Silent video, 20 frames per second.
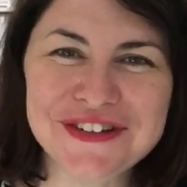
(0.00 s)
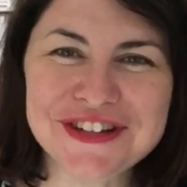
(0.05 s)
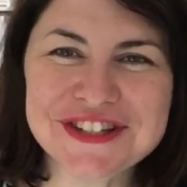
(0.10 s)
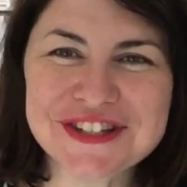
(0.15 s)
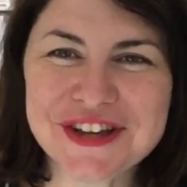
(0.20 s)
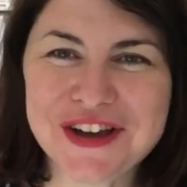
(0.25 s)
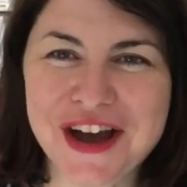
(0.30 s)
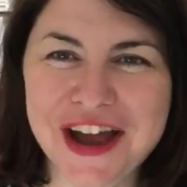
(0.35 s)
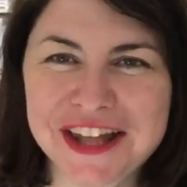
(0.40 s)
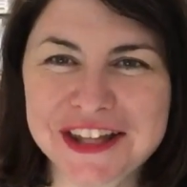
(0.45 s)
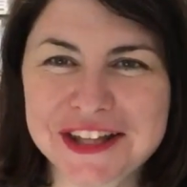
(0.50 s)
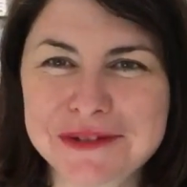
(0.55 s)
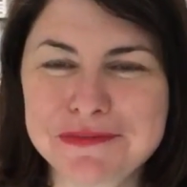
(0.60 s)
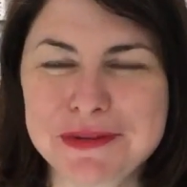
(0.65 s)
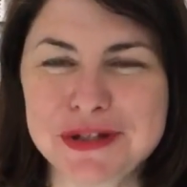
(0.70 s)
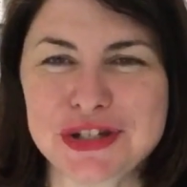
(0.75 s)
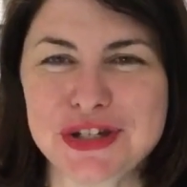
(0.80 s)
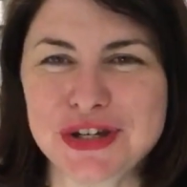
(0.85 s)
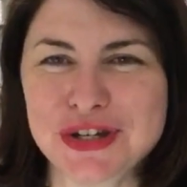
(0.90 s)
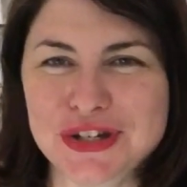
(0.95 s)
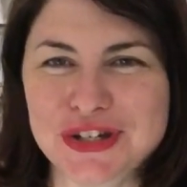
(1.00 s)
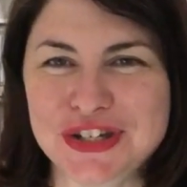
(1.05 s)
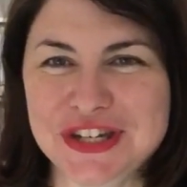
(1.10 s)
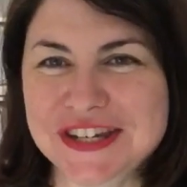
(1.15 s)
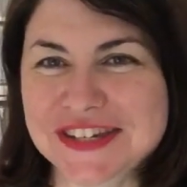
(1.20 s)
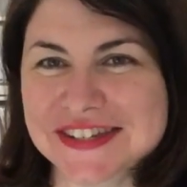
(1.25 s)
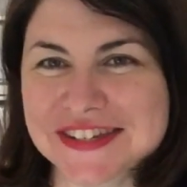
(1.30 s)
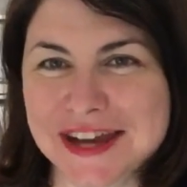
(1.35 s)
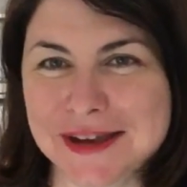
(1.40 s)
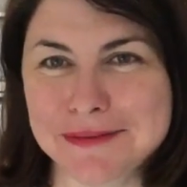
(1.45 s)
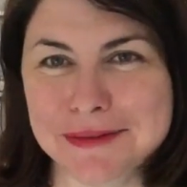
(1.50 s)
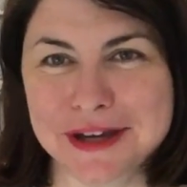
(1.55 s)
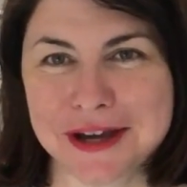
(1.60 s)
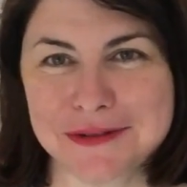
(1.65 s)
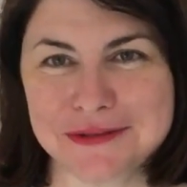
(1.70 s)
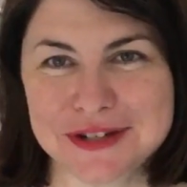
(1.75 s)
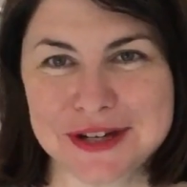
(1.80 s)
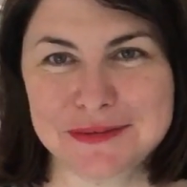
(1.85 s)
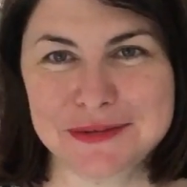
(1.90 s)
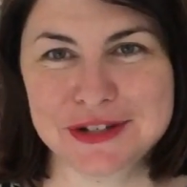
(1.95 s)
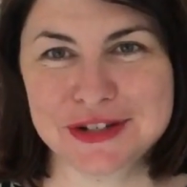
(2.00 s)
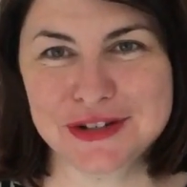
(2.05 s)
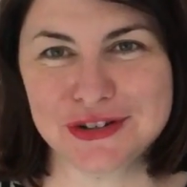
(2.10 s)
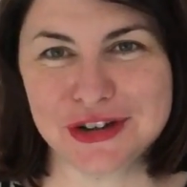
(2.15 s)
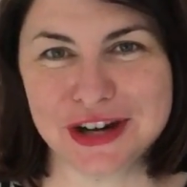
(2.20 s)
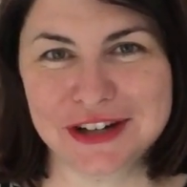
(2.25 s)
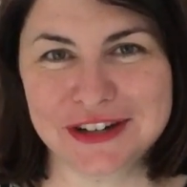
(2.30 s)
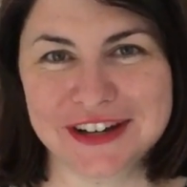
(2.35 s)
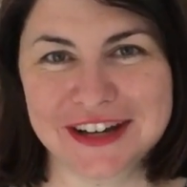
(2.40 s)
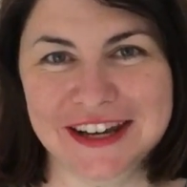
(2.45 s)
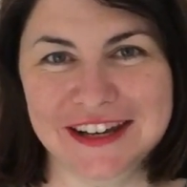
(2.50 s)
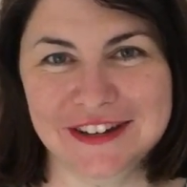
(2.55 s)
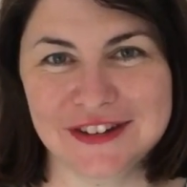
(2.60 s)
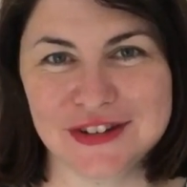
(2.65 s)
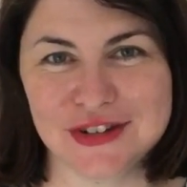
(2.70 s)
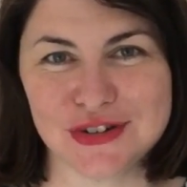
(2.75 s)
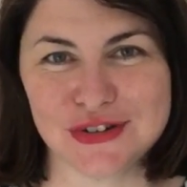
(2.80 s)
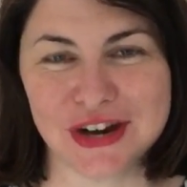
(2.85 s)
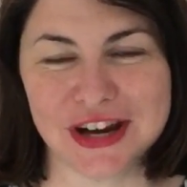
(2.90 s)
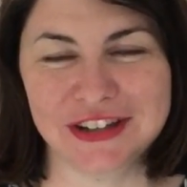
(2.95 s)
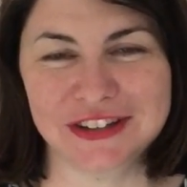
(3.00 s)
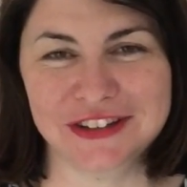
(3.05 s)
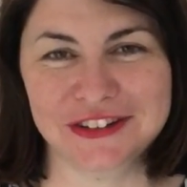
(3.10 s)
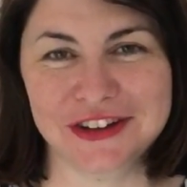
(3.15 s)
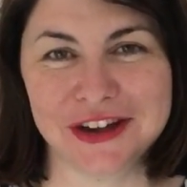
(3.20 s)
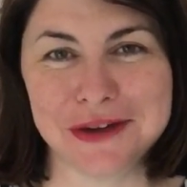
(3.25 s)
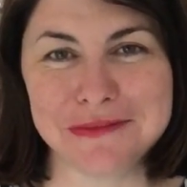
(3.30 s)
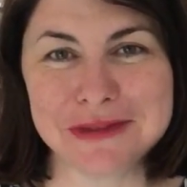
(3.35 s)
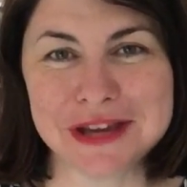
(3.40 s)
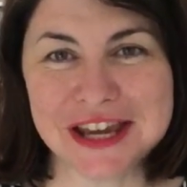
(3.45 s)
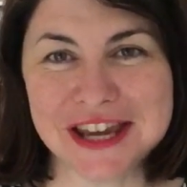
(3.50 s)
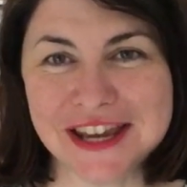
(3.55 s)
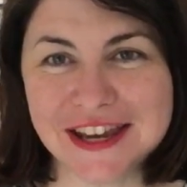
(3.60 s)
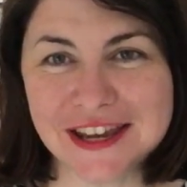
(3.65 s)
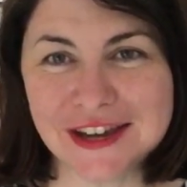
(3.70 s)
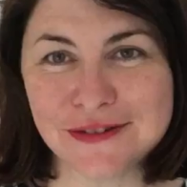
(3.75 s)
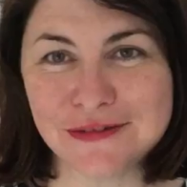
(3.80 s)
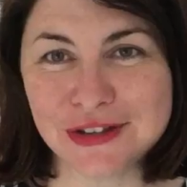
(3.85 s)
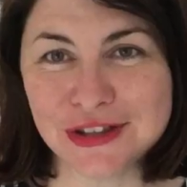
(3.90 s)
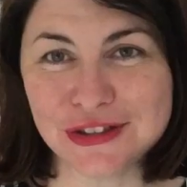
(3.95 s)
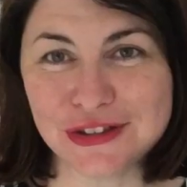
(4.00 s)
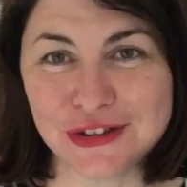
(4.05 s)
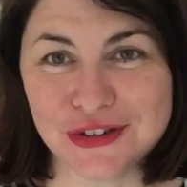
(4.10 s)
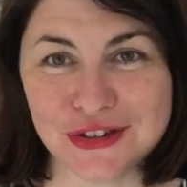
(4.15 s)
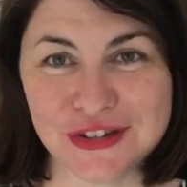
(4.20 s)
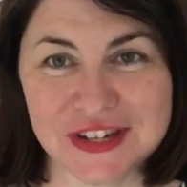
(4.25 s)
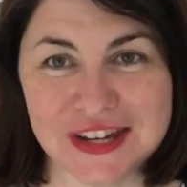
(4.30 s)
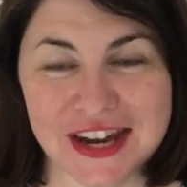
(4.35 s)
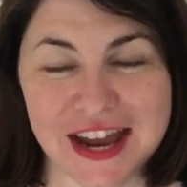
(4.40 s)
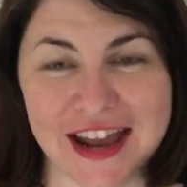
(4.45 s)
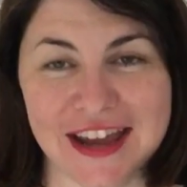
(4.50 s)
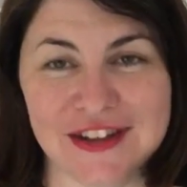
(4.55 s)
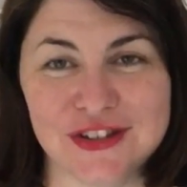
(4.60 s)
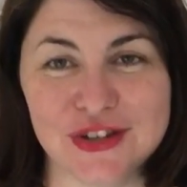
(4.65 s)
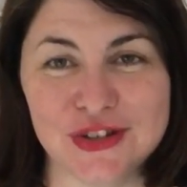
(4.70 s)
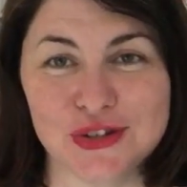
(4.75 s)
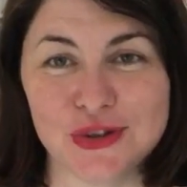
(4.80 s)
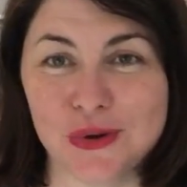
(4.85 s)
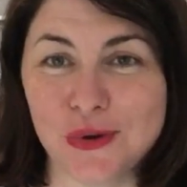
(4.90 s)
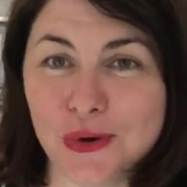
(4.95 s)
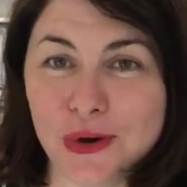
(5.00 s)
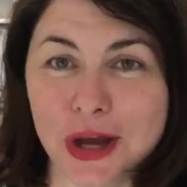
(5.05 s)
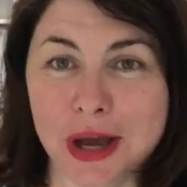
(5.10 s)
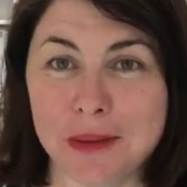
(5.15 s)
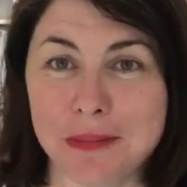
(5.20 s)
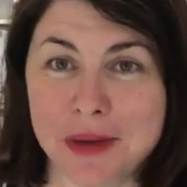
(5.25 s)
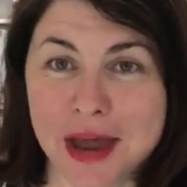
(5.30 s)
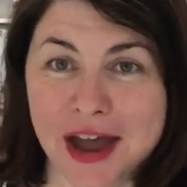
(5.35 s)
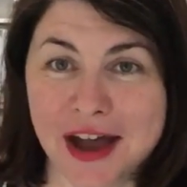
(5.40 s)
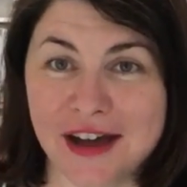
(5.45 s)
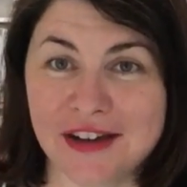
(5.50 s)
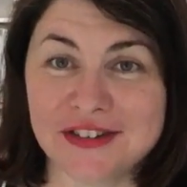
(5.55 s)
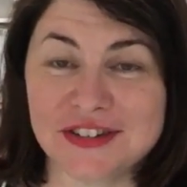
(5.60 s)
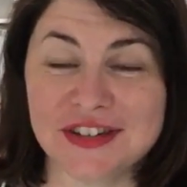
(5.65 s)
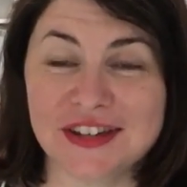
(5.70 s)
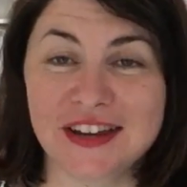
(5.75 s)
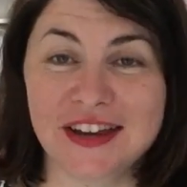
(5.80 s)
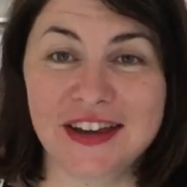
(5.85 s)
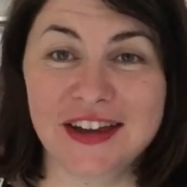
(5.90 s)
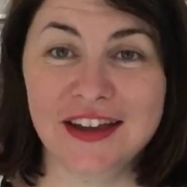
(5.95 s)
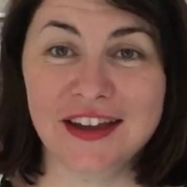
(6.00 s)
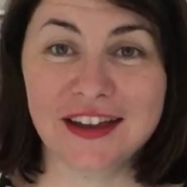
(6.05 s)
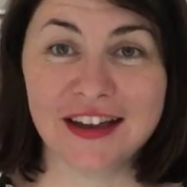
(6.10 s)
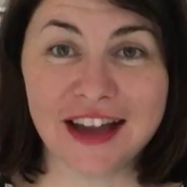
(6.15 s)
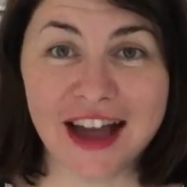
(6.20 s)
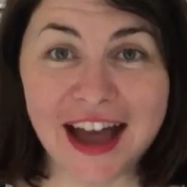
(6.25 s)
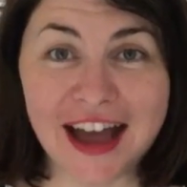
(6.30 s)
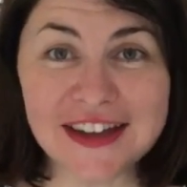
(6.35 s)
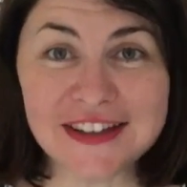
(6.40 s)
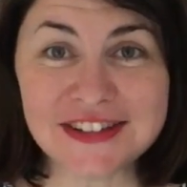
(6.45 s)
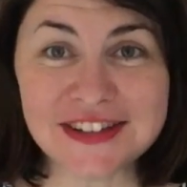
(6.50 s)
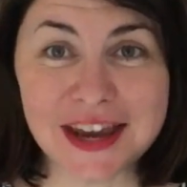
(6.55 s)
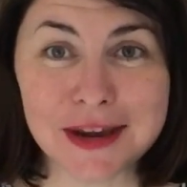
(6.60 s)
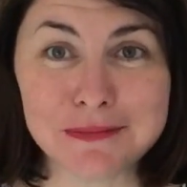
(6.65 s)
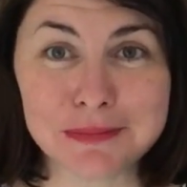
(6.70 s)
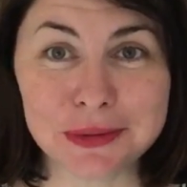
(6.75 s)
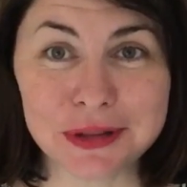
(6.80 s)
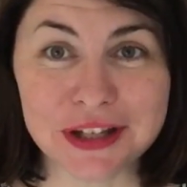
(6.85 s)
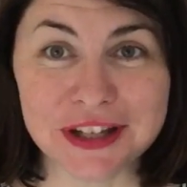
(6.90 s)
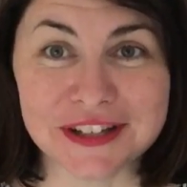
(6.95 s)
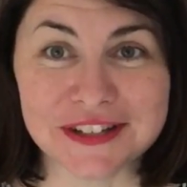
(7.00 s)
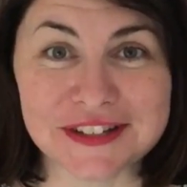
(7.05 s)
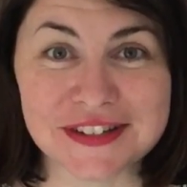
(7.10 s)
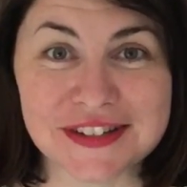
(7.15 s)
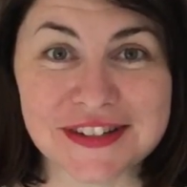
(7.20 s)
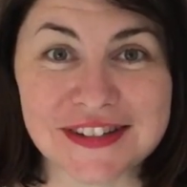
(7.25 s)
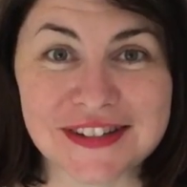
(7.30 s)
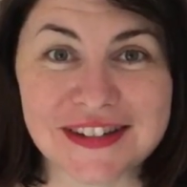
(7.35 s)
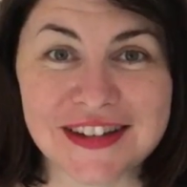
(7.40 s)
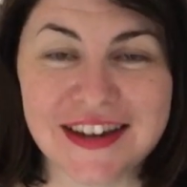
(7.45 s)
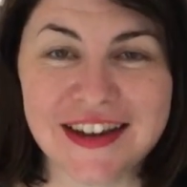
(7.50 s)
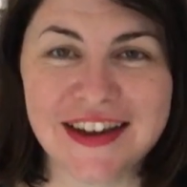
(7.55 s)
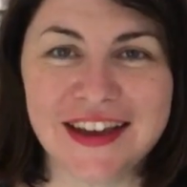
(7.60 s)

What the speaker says: it's Kylie, Bertucci, Stampin' Up! Demonstrator in Australia, and I'm here with you today to talk about card templates.